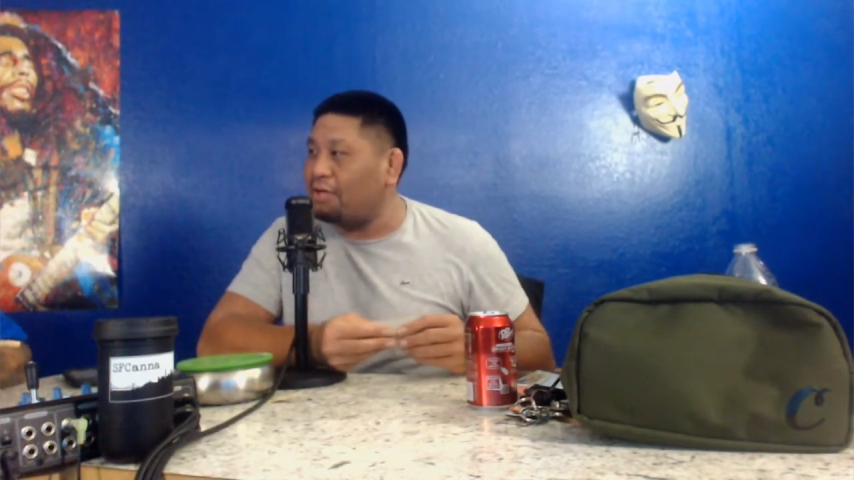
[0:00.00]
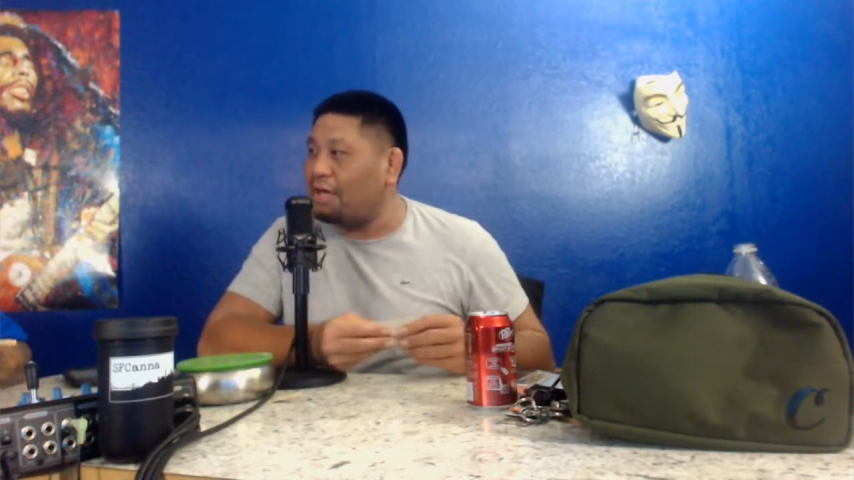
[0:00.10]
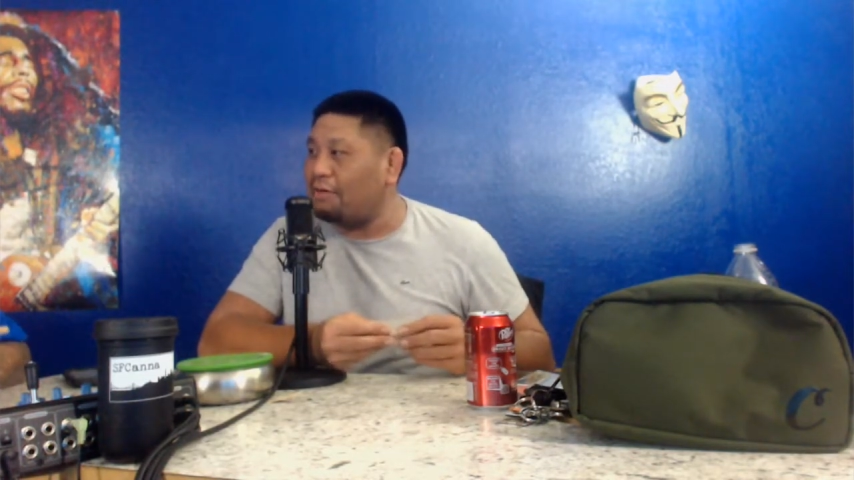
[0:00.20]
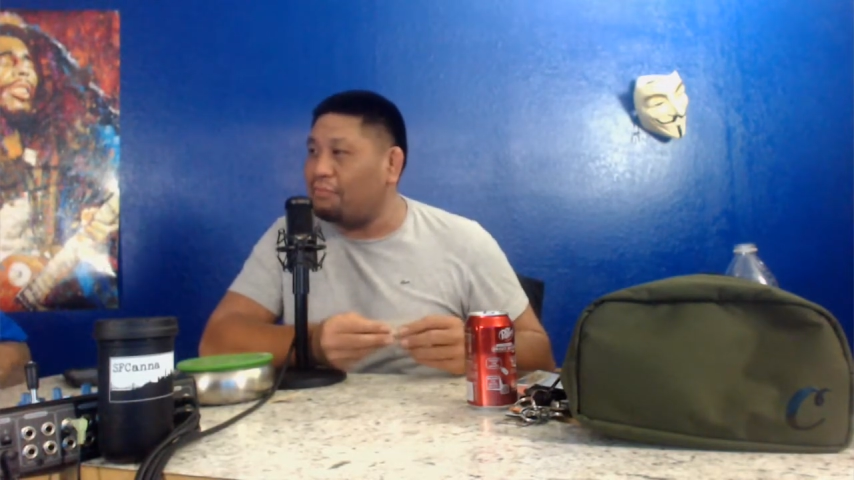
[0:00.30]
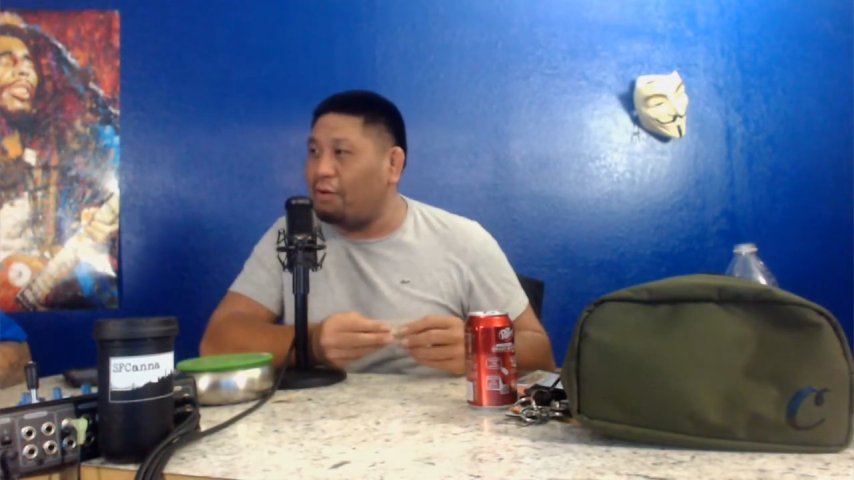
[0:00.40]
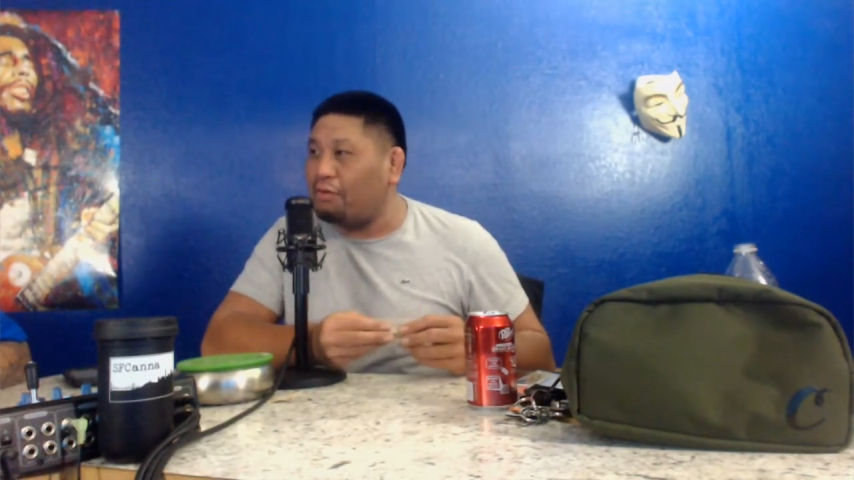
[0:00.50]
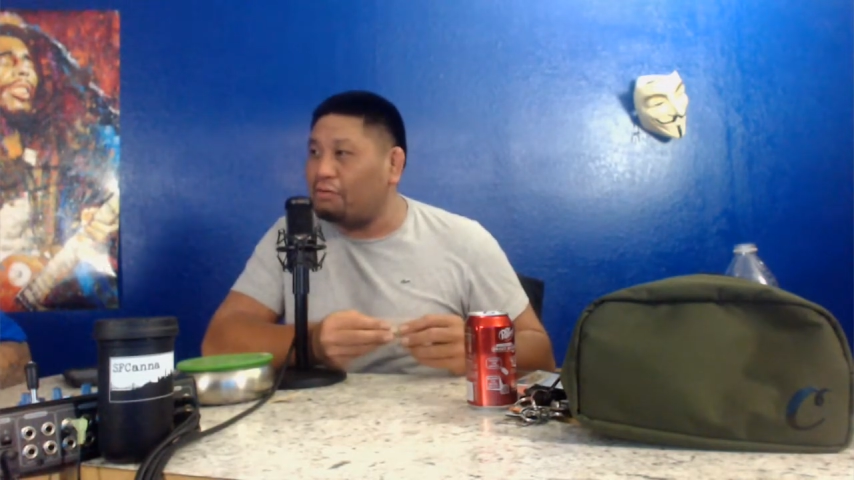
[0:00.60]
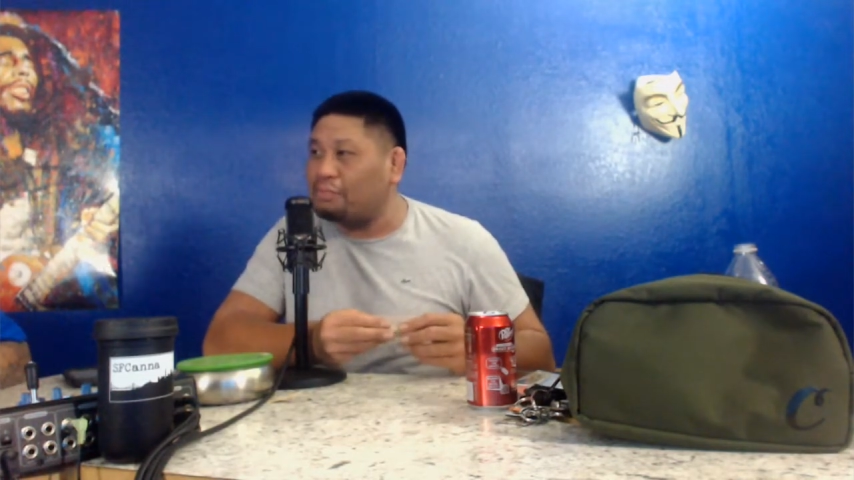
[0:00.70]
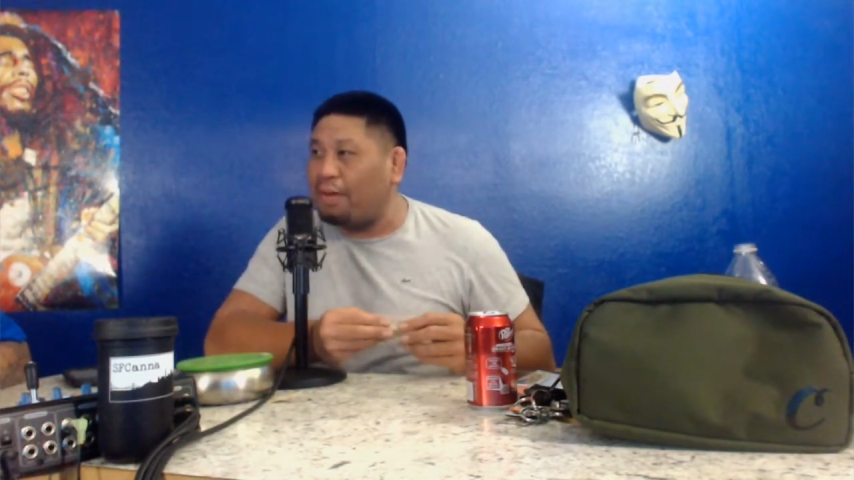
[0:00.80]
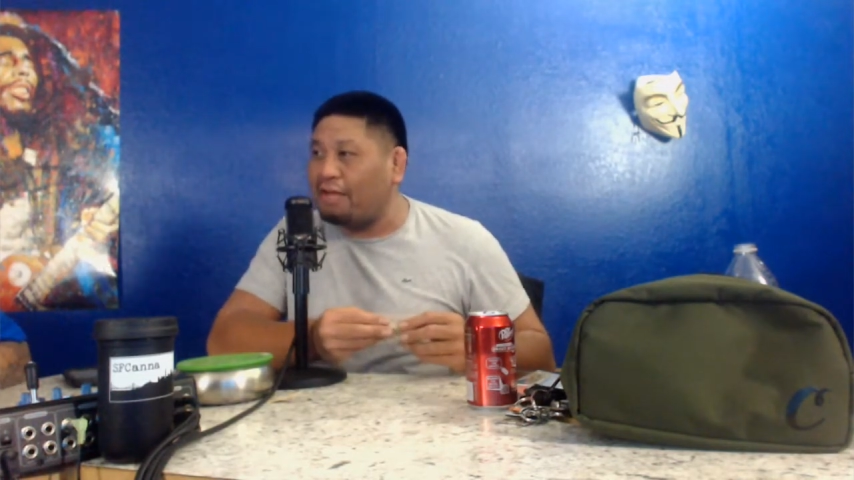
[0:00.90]
Like, well
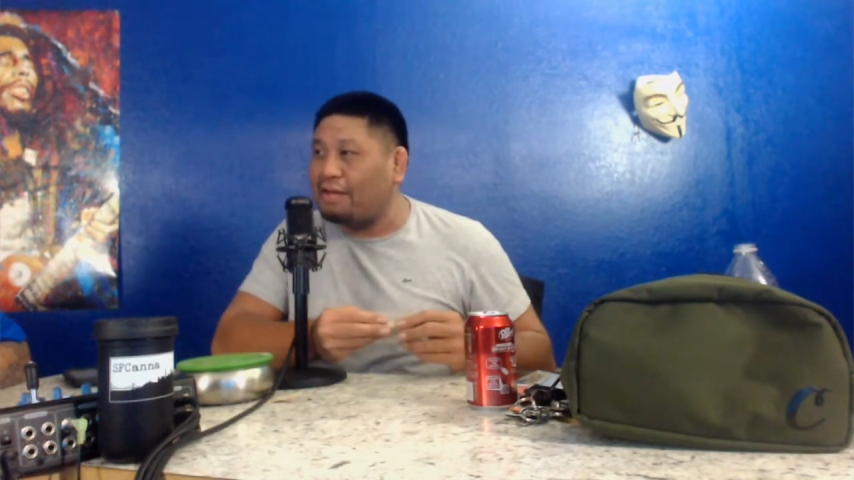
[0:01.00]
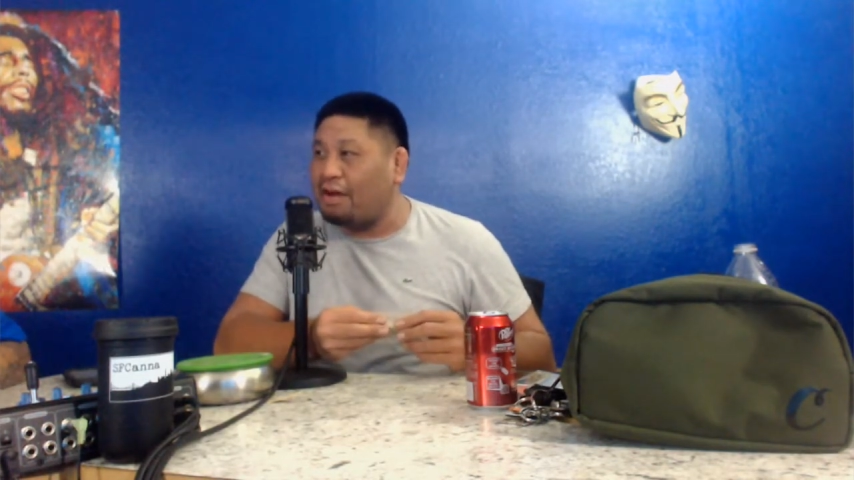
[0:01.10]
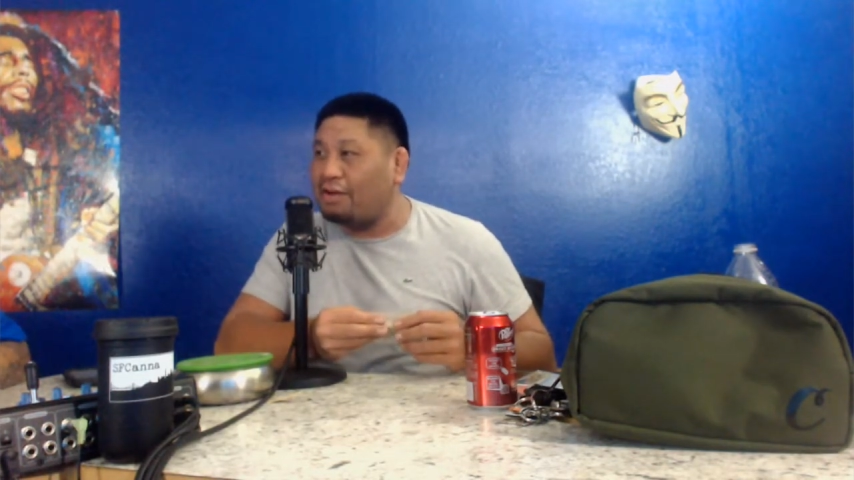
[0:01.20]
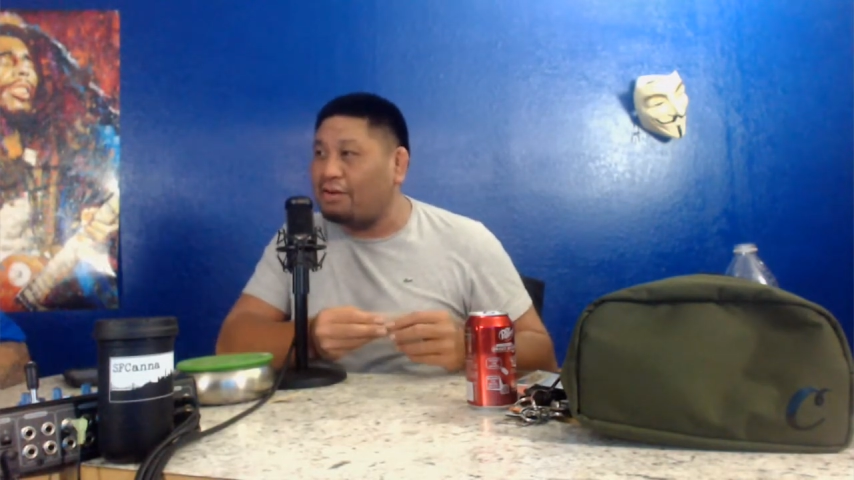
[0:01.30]
respected out here in